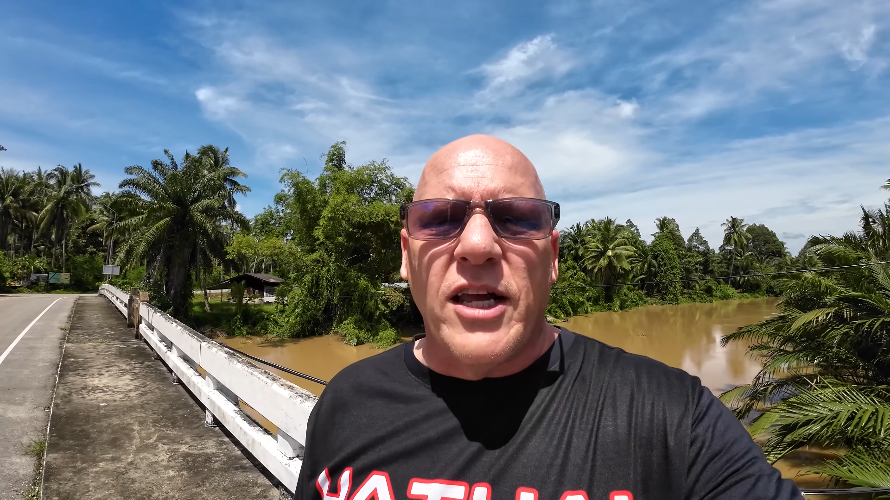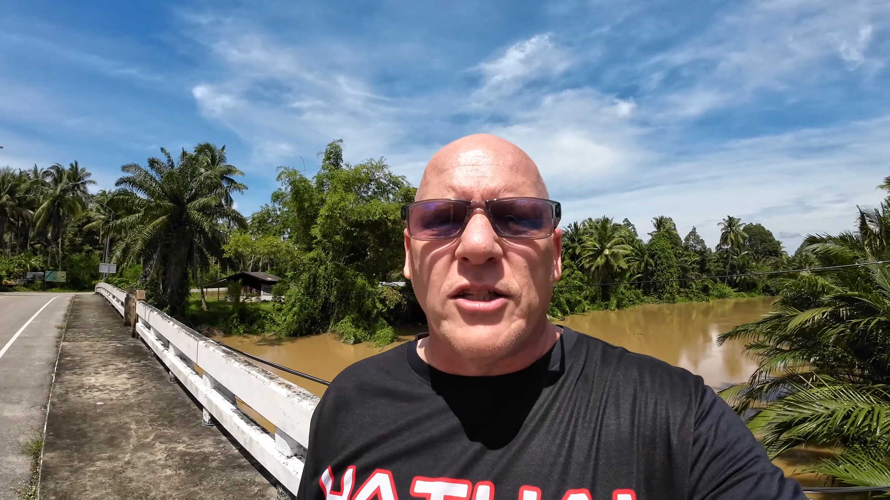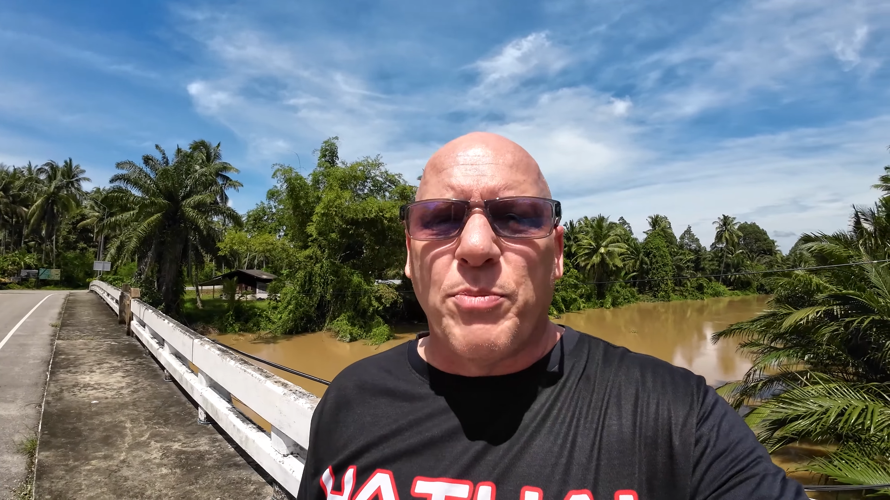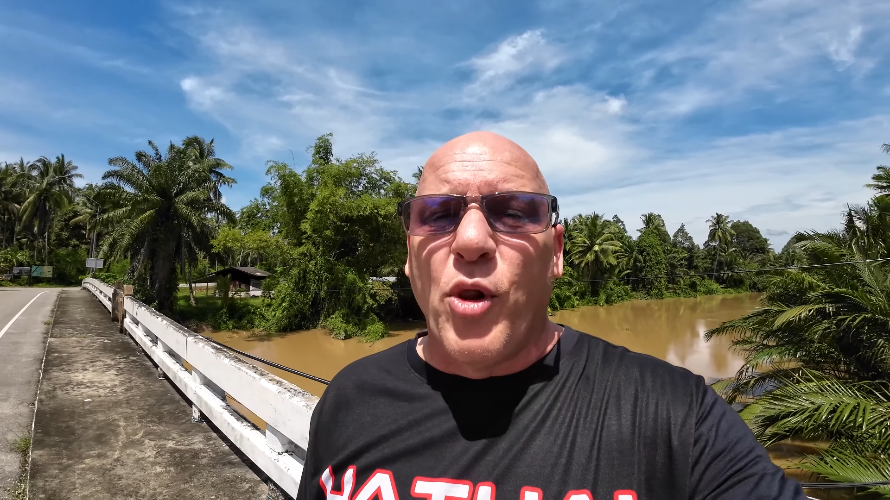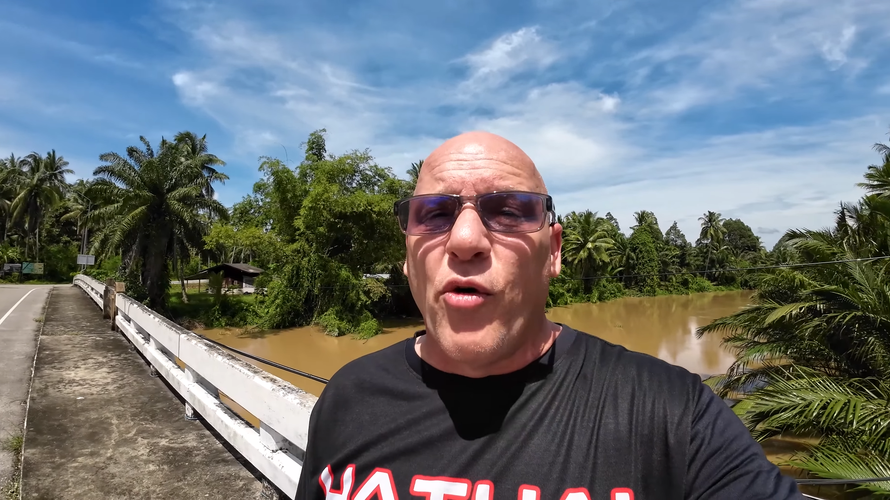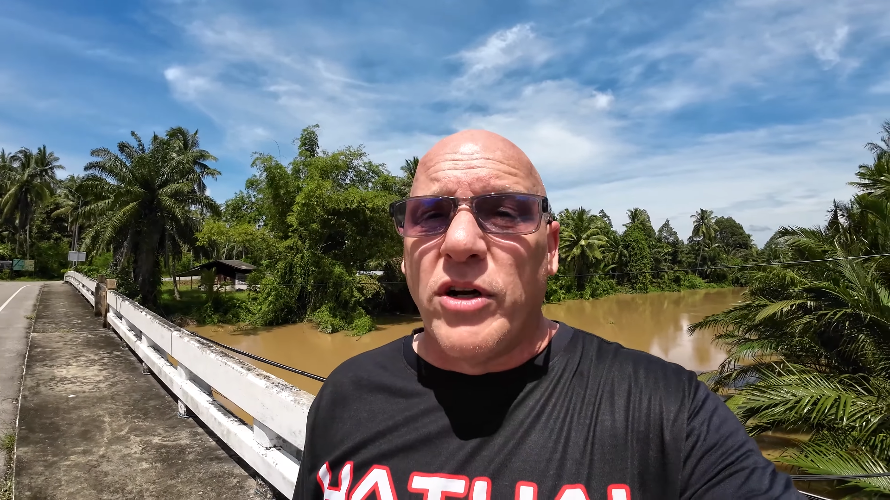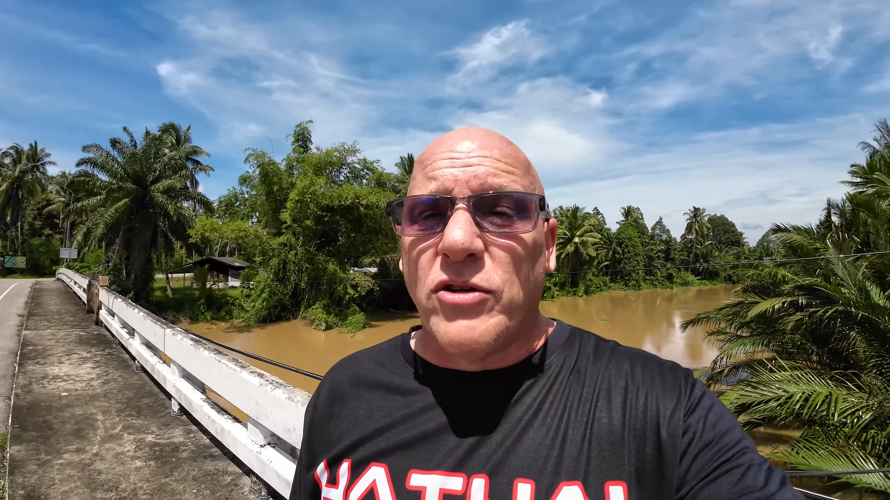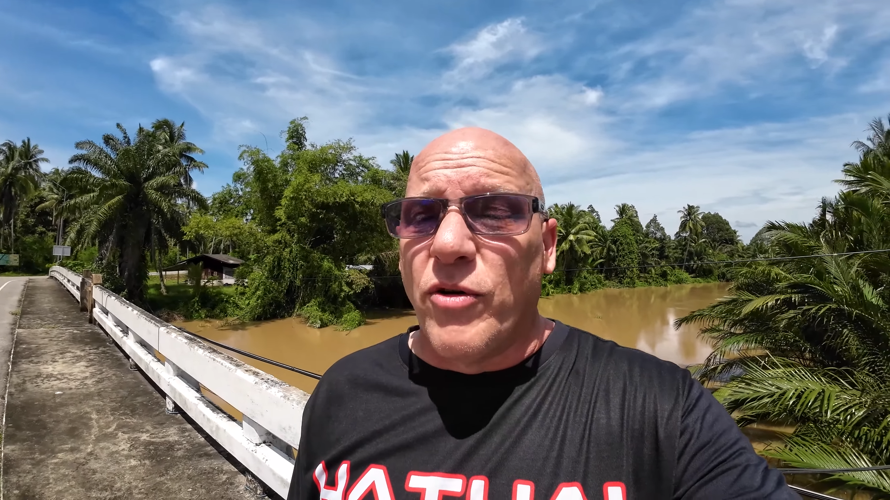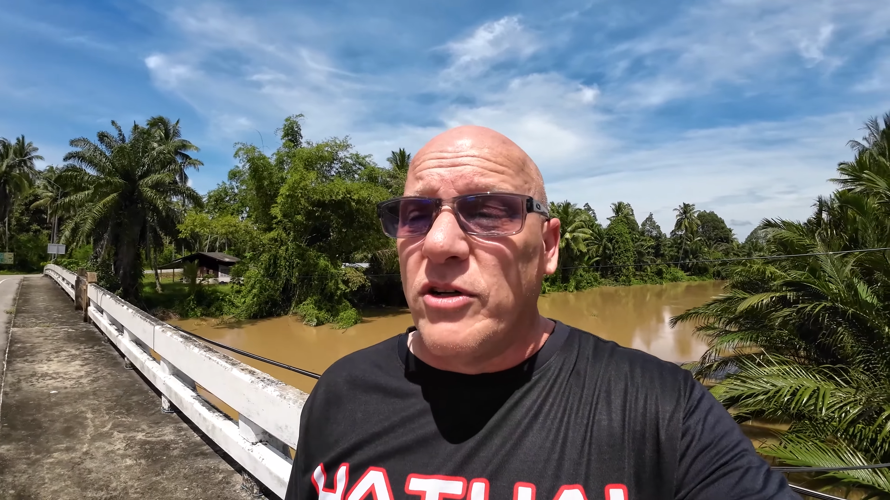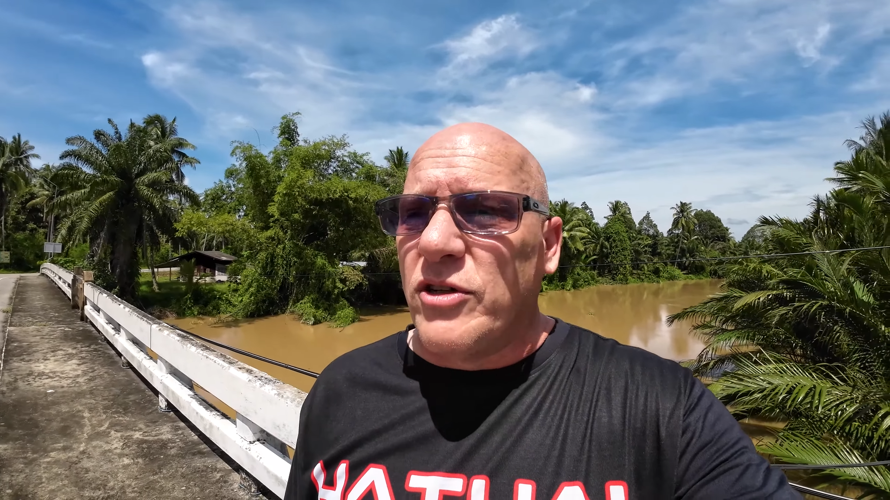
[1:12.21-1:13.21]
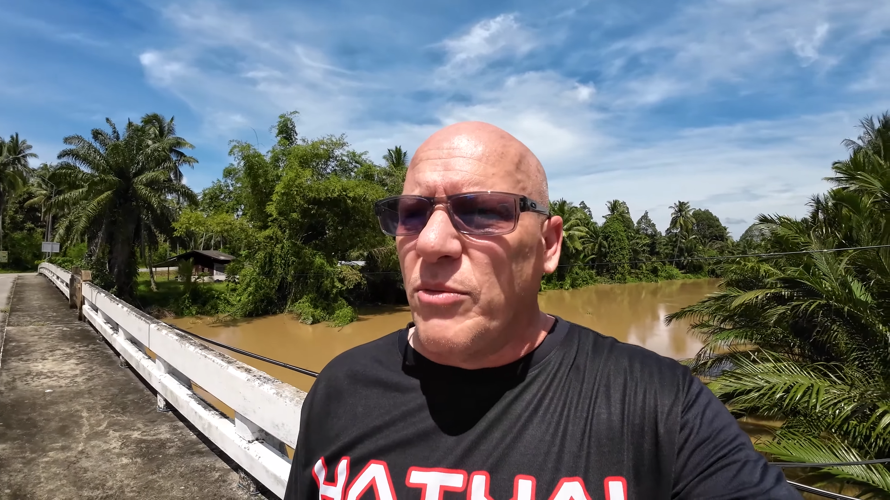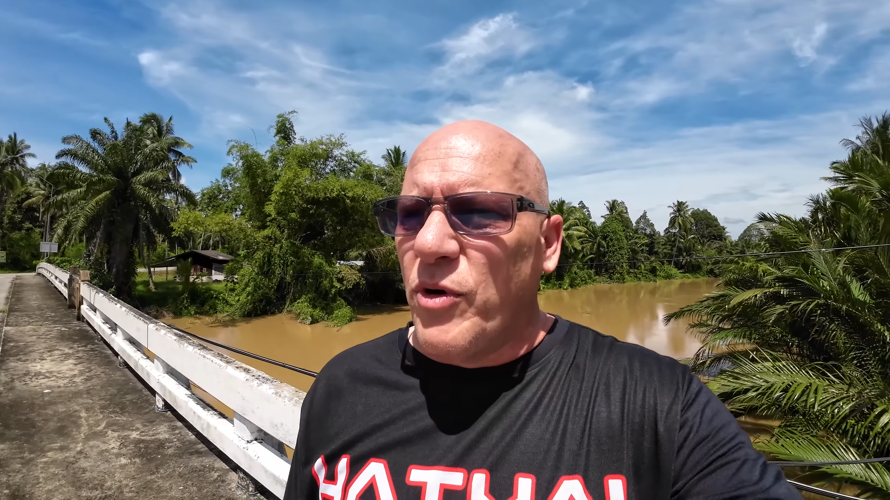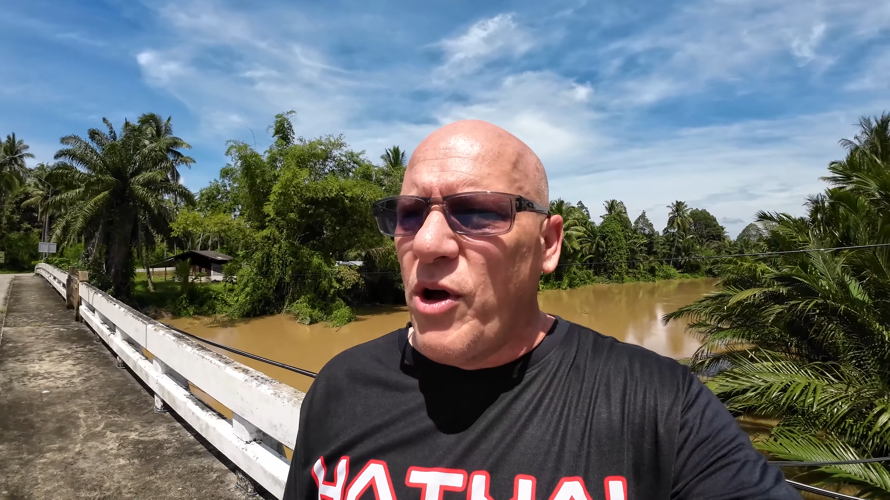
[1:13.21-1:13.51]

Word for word: exploratory trip,